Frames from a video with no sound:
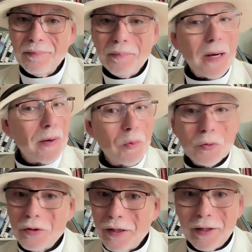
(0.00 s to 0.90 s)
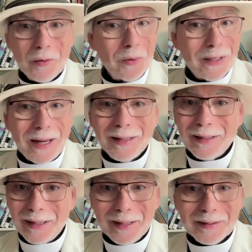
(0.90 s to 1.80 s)
But I won't tell you what that
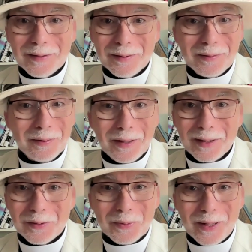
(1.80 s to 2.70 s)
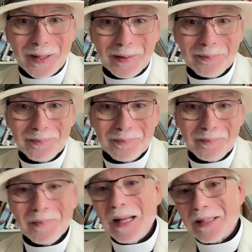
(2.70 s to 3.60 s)
thing is until next week.
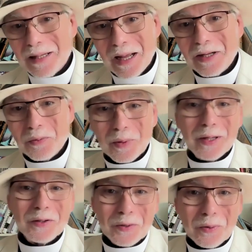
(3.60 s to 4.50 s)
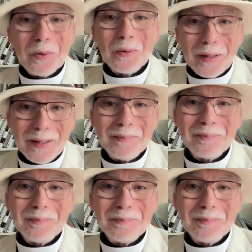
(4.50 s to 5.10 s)
That's next week's story.